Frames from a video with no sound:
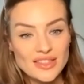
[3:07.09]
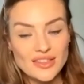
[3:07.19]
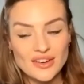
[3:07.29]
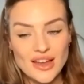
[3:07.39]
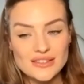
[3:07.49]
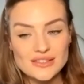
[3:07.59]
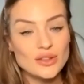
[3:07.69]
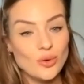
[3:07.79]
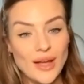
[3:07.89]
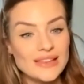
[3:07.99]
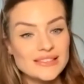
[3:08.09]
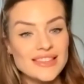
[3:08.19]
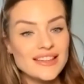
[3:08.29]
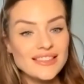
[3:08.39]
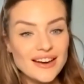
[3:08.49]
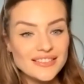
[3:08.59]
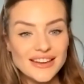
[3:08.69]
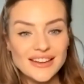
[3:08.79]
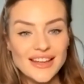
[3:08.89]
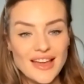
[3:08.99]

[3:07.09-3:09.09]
There is no end to the learning,